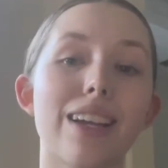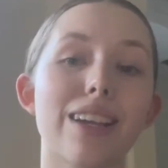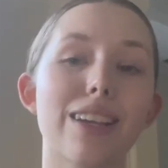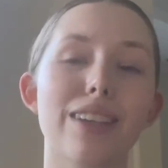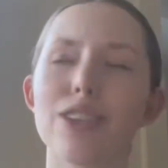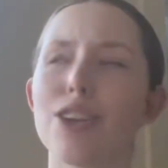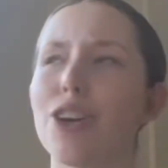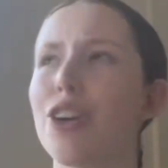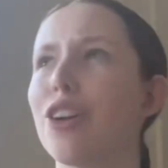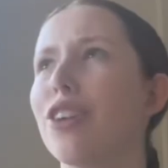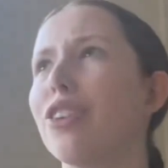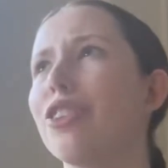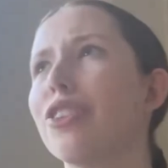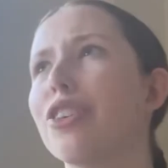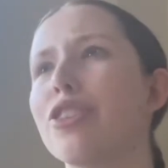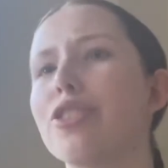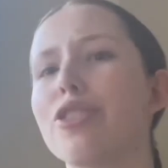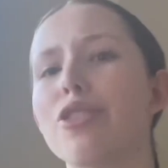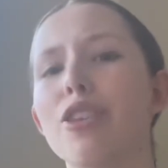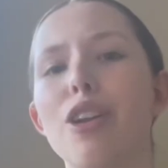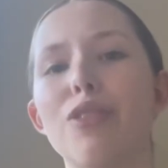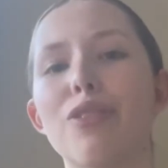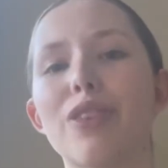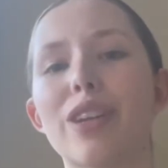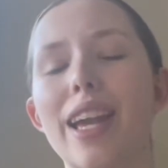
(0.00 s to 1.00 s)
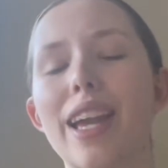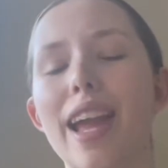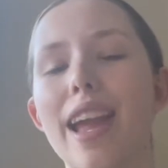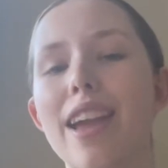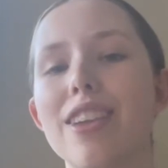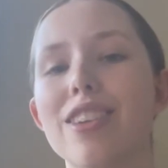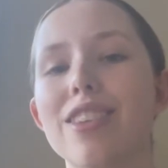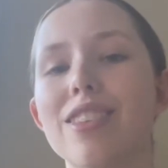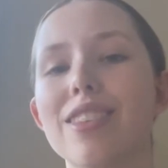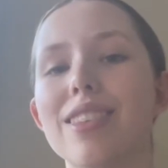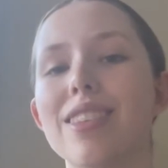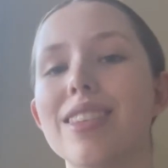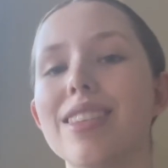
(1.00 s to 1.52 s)
turn on those
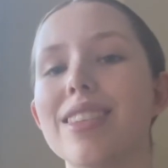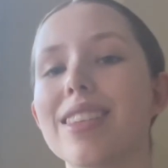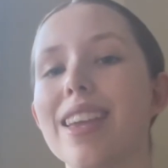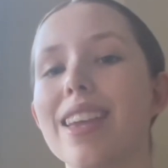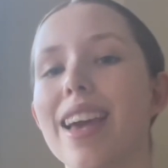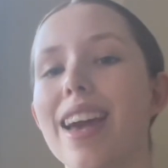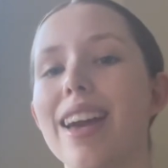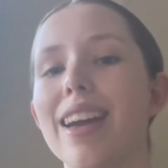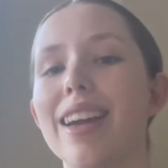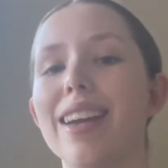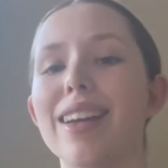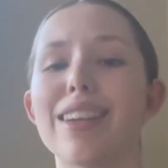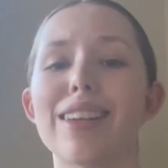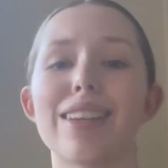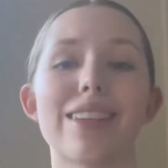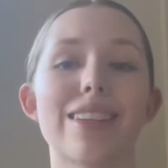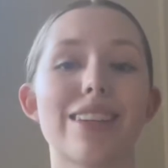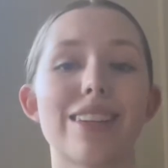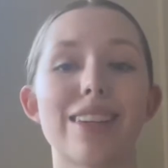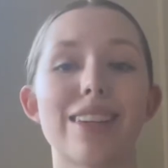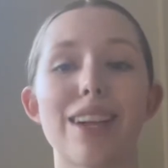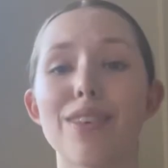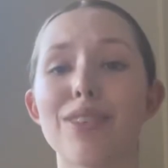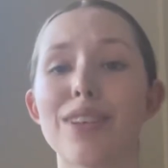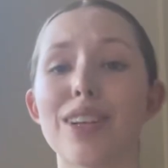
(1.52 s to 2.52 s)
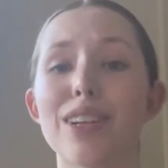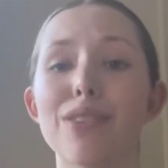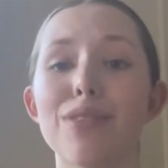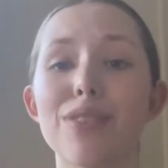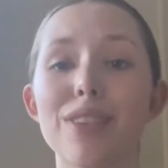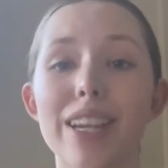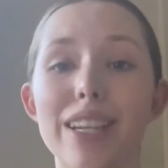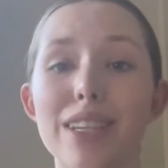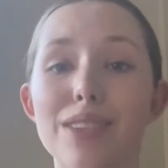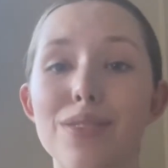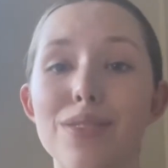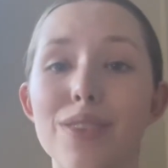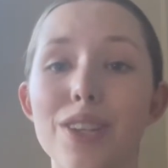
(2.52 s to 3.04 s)
notifications, and get ready for
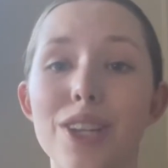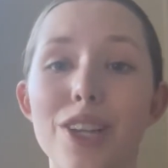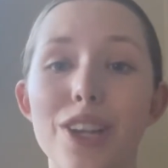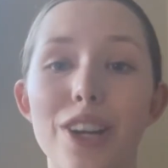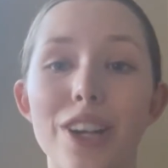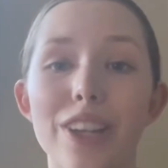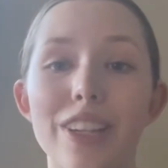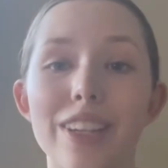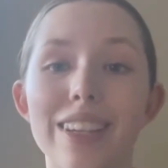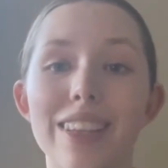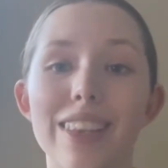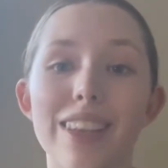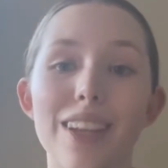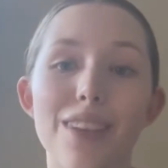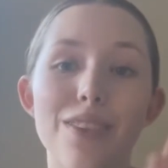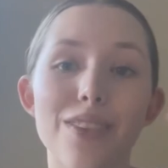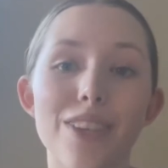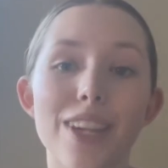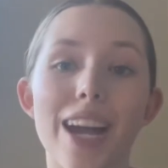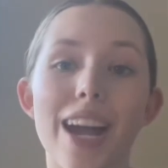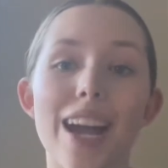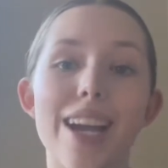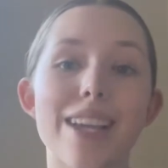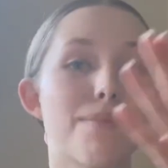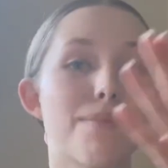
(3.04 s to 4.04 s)
next video. Love you guys.